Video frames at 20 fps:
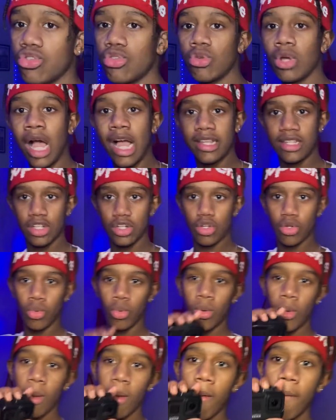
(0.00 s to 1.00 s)
you guys are new.
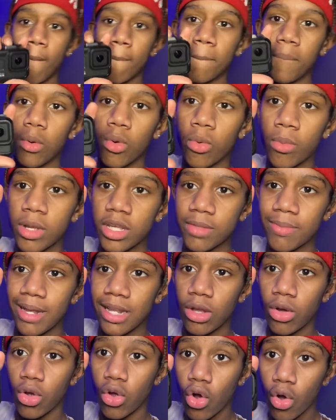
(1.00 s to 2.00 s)
Boom, here's my
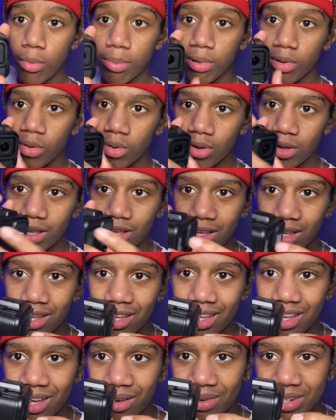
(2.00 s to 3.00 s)
little GoPro,
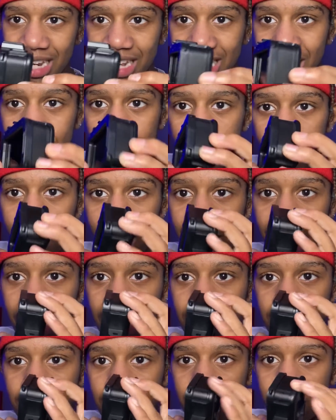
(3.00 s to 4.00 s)
which I think about my
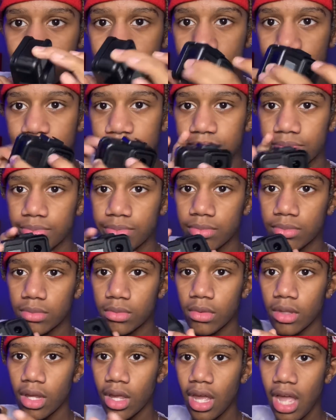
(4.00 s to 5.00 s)
case.
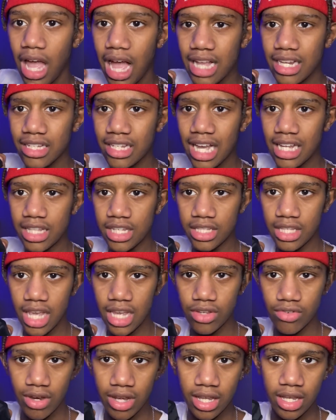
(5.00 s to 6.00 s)
I just got this
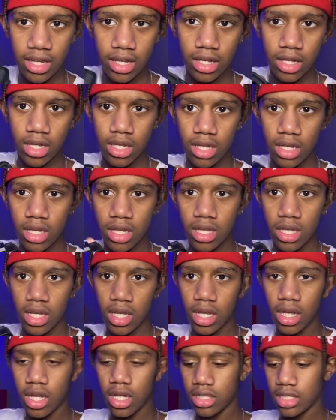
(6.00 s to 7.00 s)
case right here
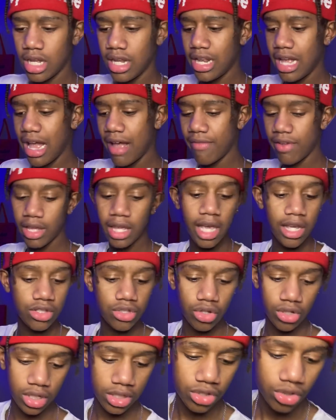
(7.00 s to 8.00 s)
because I didn't have a
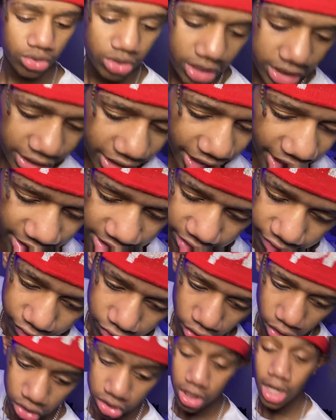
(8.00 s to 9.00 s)
case on it, so just in case it
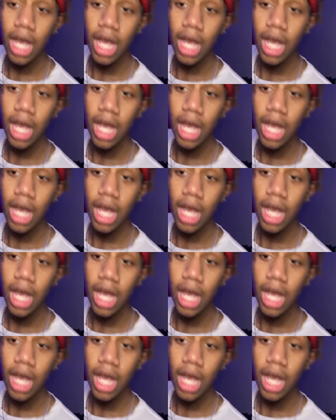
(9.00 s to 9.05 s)
falls.